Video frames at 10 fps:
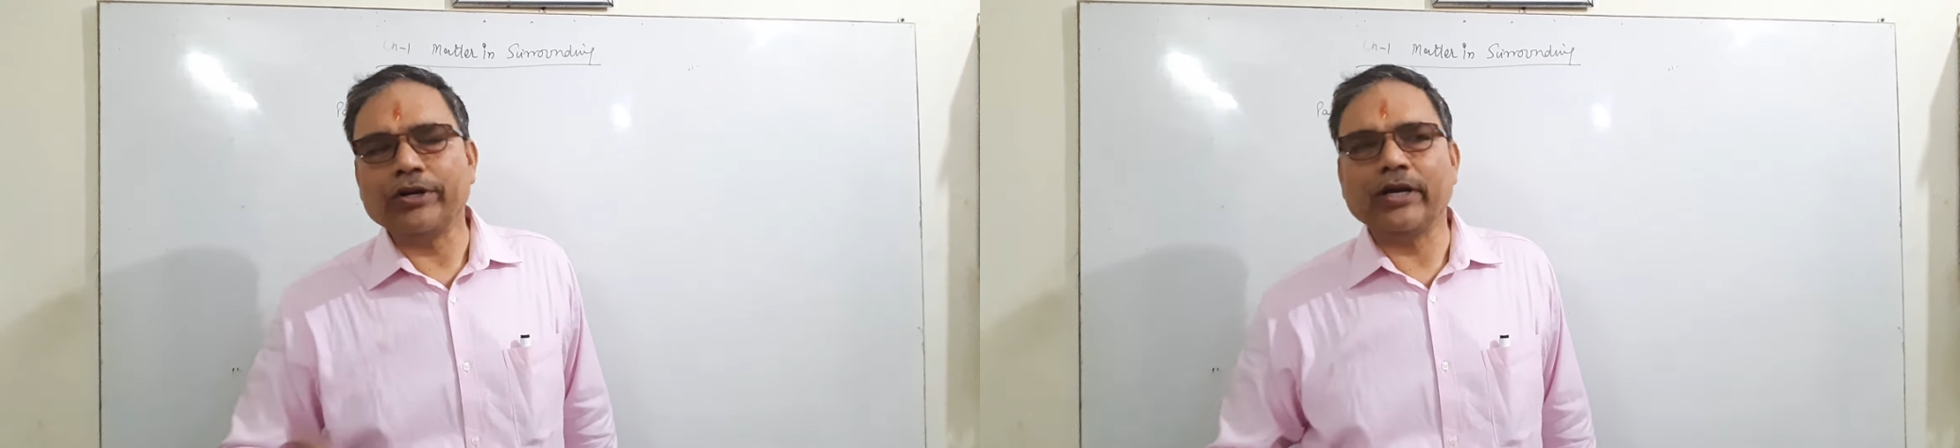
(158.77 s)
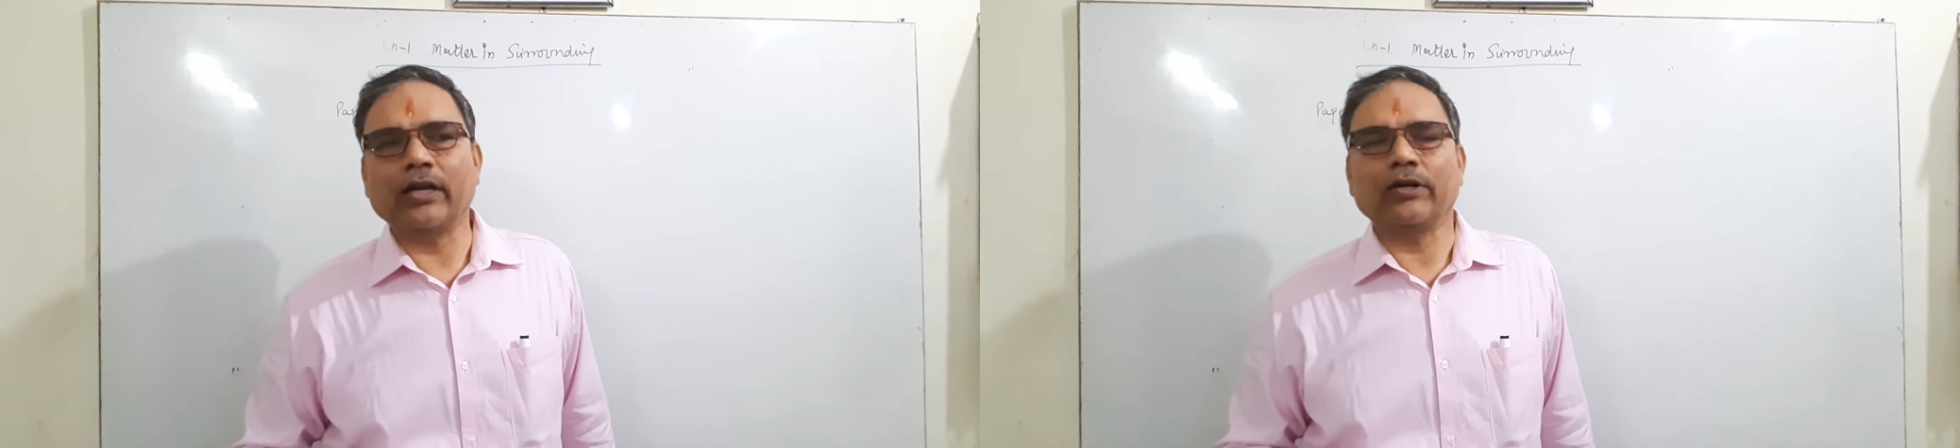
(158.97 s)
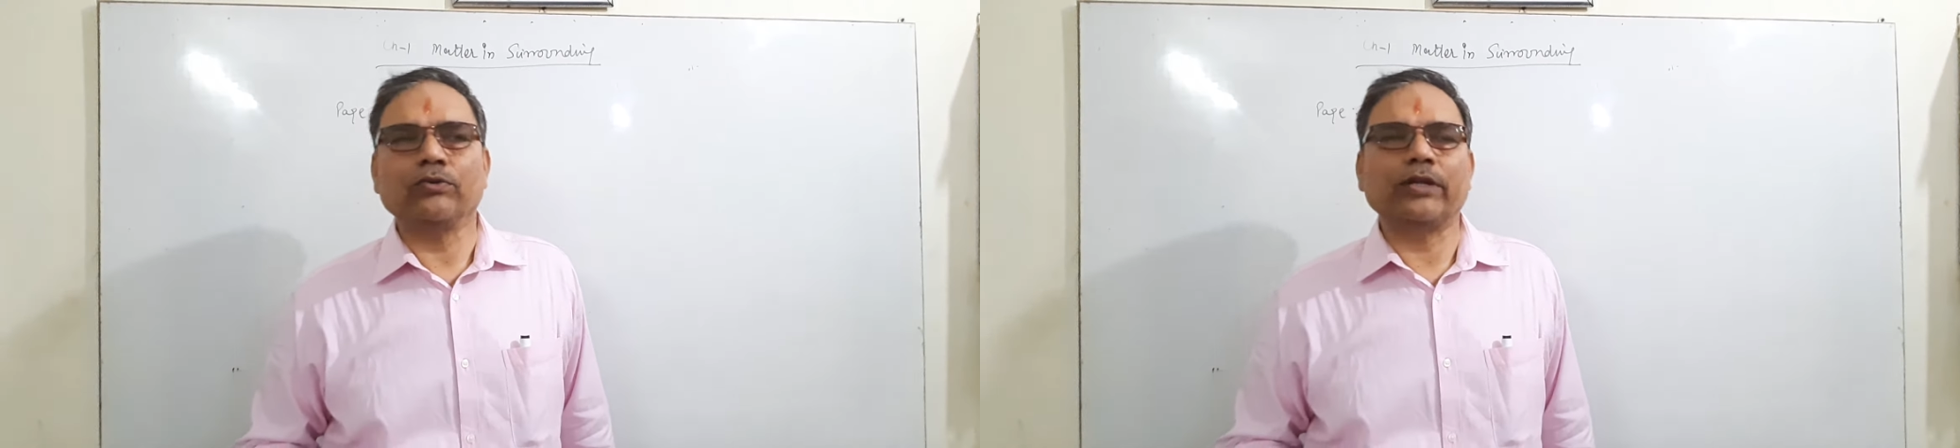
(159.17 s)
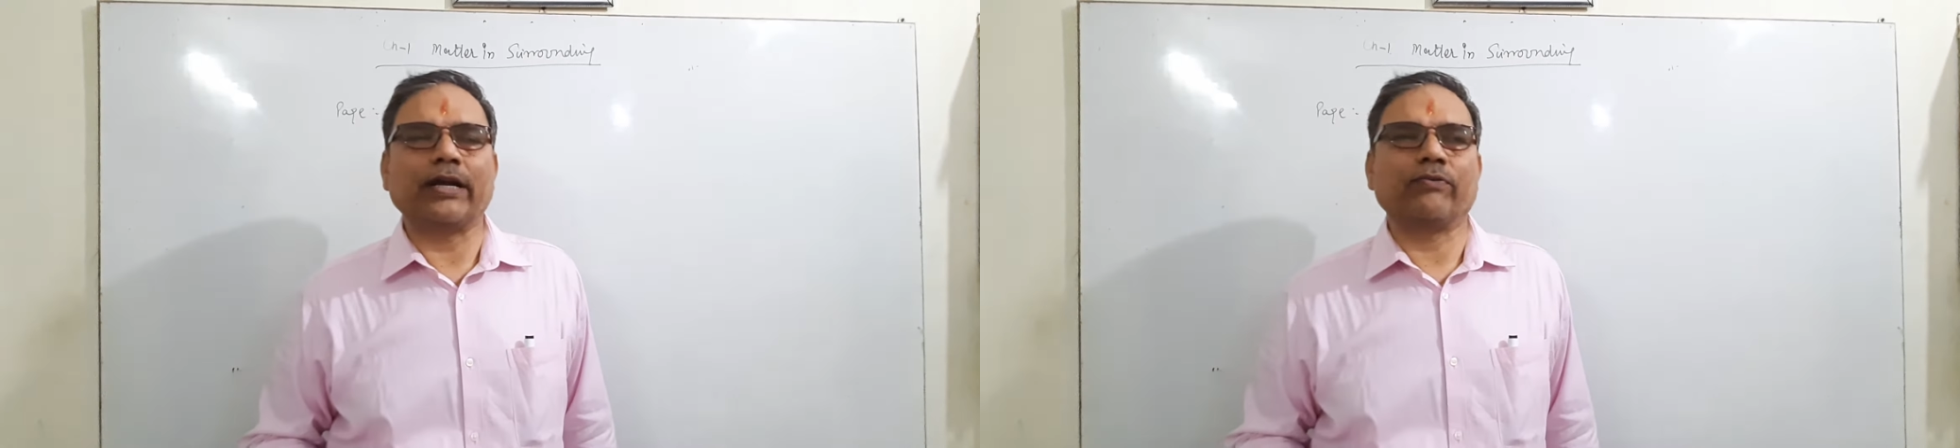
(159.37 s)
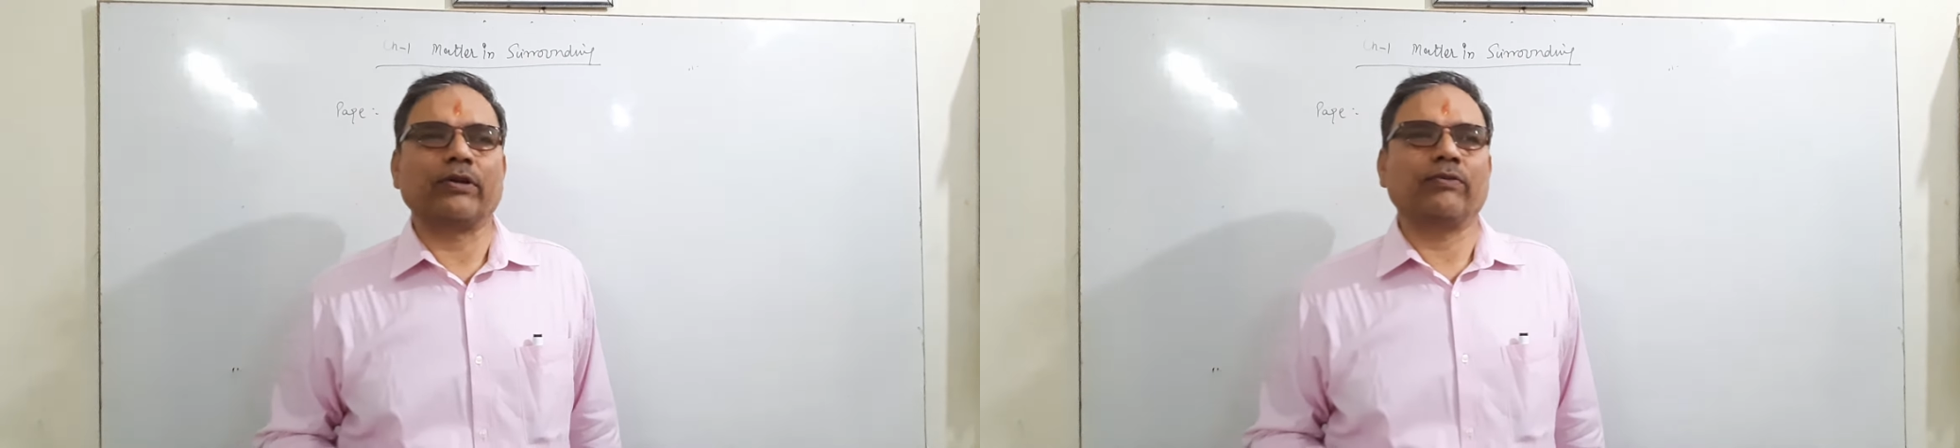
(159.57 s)
nearer to
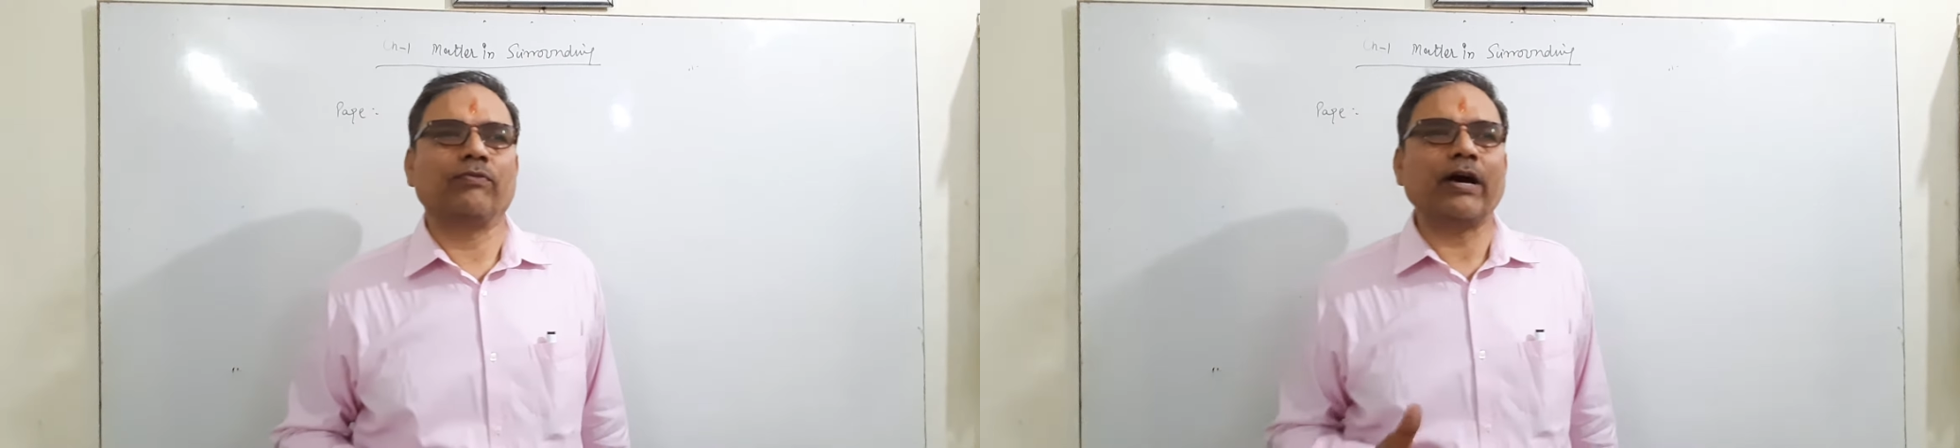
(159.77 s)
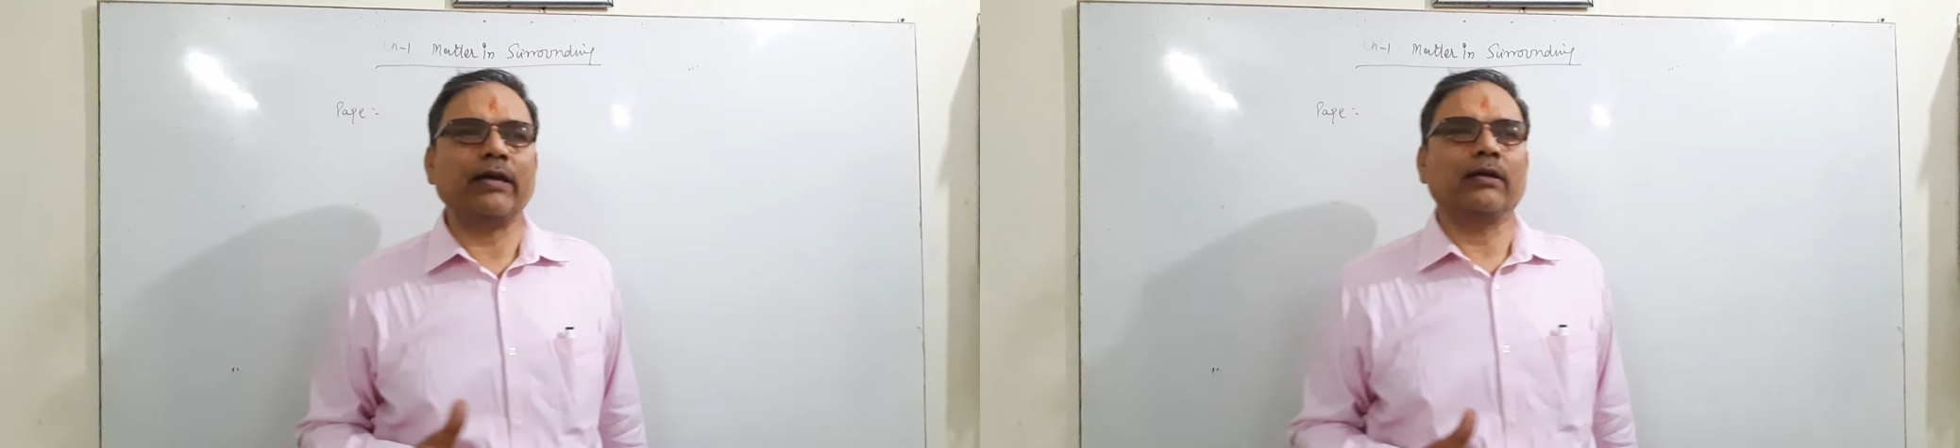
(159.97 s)
that one. Why?